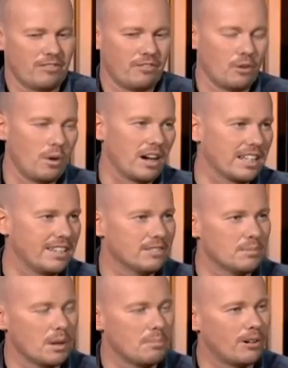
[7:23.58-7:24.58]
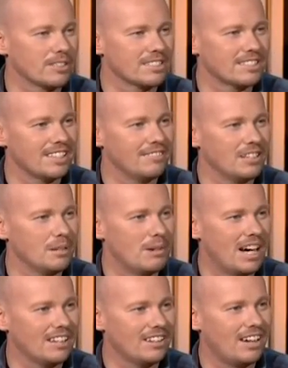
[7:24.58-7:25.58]
for one, it gives me a positivity
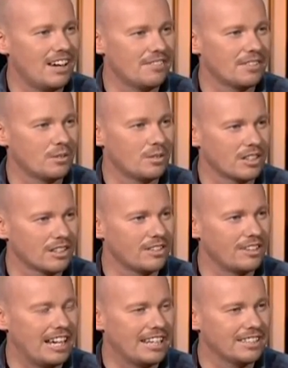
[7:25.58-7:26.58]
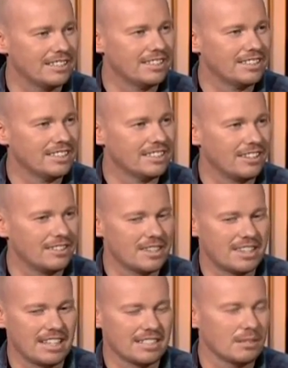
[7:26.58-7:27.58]
about life and yeah. create know
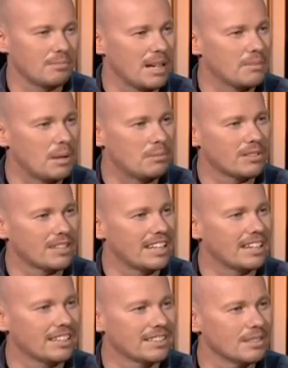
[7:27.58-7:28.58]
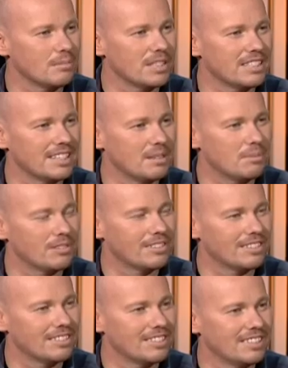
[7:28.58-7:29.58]
things that make people think a bit deeper.
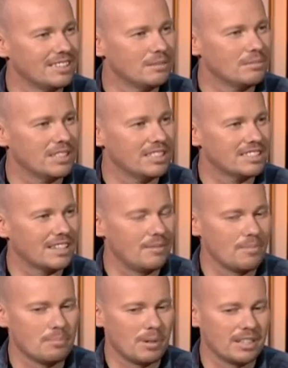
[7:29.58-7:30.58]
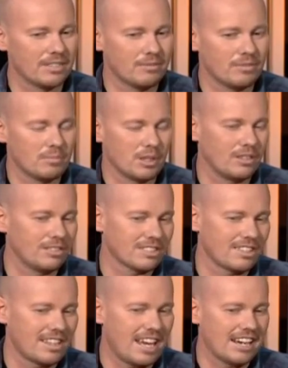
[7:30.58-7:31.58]
And, but it's um, but but
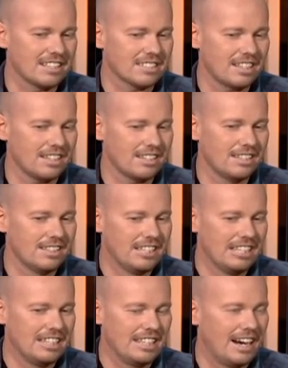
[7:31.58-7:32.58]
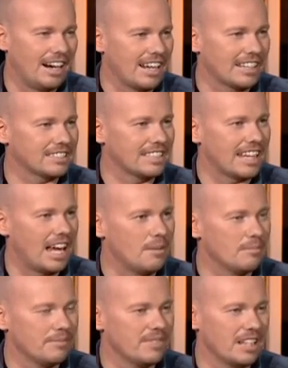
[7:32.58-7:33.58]
also that is that the art actually
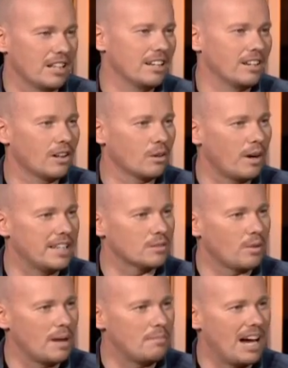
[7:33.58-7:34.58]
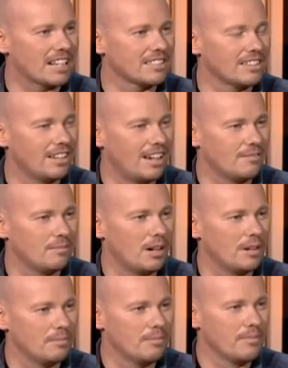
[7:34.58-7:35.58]
came in, in a lot of ways a way back to life. My